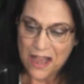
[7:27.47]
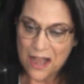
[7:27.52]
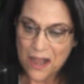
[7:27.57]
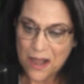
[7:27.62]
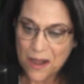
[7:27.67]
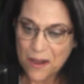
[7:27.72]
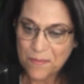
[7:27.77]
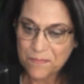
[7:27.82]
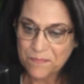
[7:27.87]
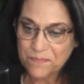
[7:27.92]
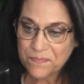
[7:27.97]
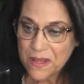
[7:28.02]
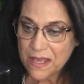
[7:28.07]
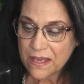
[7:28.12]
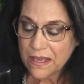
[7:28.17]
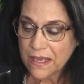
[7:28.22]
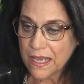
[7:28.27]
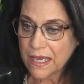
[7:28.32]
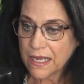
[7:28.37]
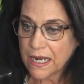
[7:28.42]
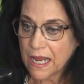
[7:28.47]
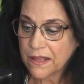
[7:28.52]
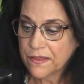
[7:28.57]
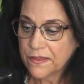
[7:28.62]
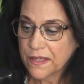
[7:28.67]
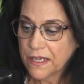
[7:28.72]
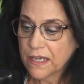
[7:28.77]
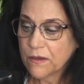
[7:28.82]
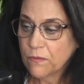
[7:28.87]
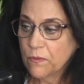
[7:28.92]
And I
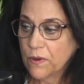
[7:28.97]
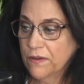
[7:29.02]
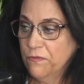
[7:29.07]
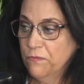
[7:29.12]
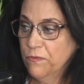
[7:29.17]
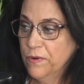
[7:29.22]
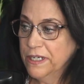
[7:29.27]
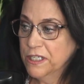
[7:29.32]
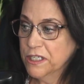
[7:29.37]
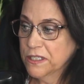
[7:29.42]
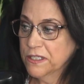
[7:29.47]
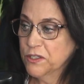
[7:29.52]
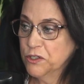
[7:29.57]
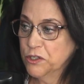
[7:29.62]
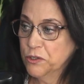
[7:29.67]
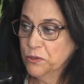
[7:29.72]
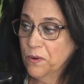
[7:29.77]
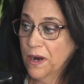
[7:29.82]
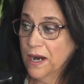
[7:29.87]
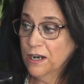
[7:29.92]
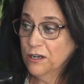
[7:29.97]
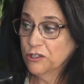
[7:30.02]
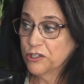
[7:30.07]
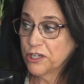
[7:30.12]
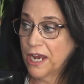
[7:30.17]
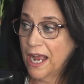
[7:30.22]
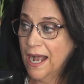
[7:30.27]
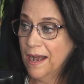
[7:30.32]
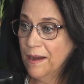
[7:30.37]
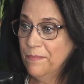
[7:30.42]
think if we just do our
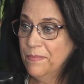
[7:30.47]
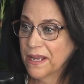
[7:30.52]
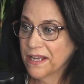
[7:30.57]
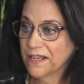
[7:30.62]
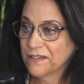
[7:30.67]
job